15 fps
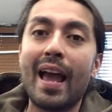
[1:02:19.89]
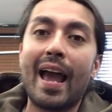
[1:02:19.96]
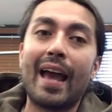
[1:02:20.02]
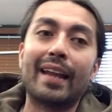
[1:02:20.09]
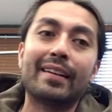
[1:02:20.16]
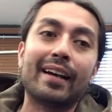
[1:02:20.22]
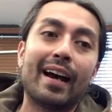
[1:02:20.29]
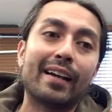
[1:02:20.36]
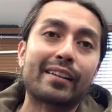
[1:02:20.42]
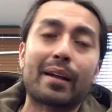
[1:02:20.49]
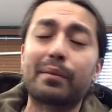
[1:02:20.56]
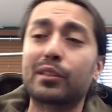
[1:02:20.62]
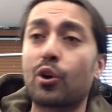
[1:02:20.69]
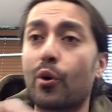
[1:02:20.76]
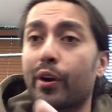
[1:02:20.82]
And uh, as I
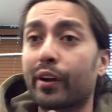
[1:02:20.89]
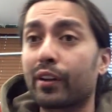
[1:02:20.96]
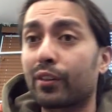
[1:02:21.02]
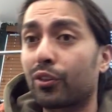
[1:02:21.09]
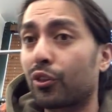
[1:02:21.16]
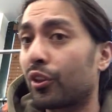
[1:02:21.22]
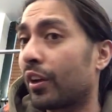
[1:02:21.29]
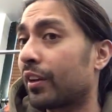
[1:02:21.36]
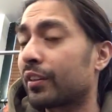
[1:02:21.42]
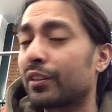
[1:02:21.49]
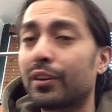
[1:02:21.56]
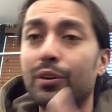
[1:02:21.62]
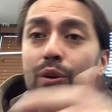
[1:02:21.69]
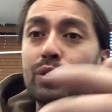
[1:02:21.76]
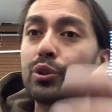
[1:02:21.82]
was going, uh, you know,